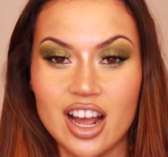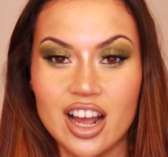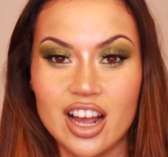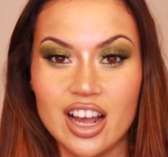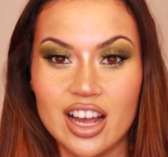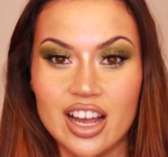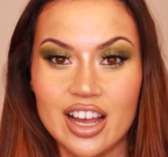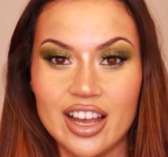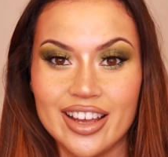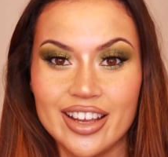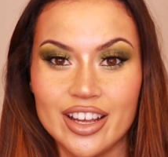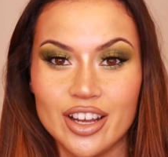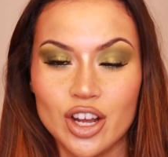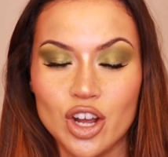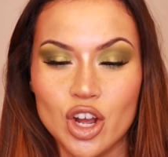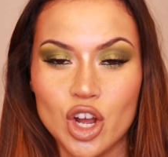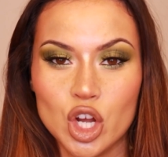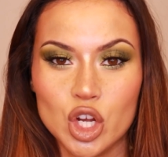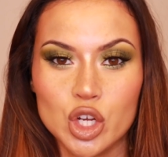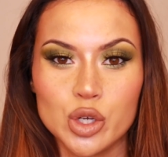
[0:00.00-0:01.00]
I
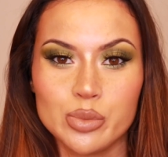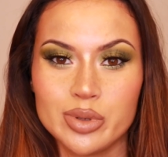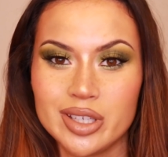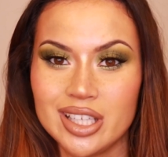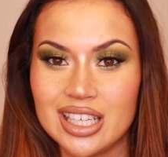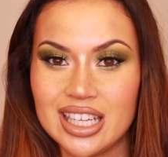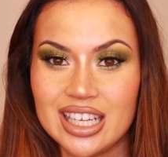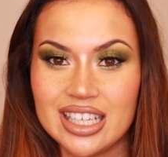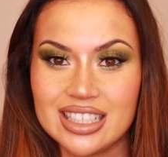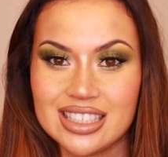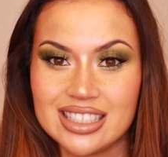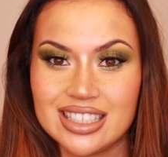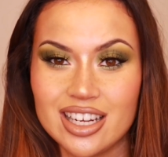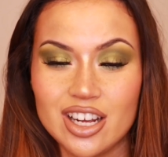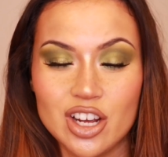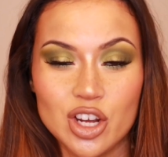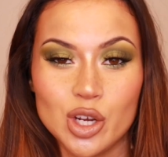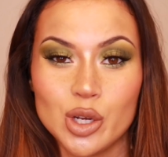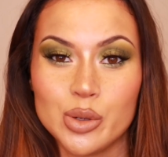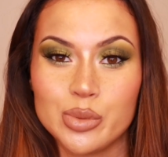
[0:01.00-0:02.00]
hope you liked it.
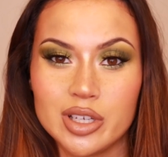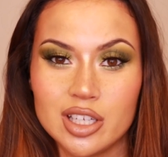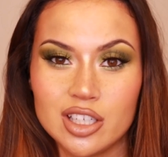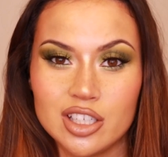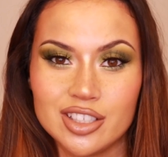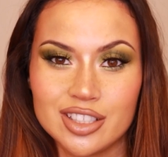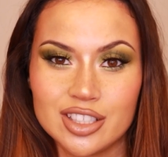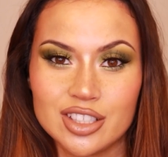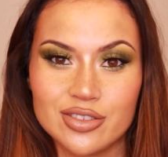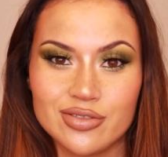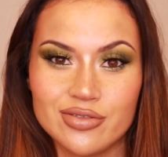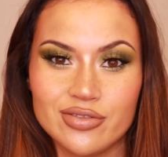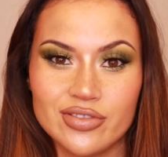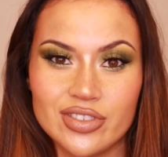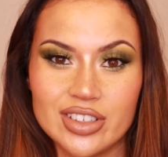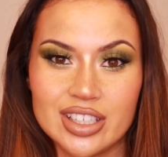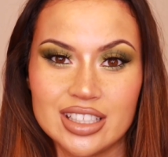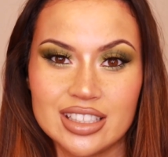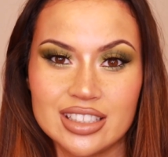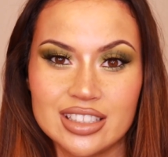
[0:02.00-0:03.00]
I hope you learnt
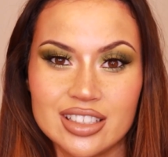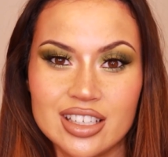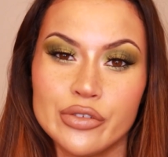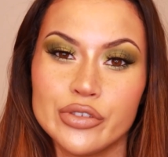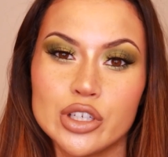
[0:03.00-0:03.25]
something.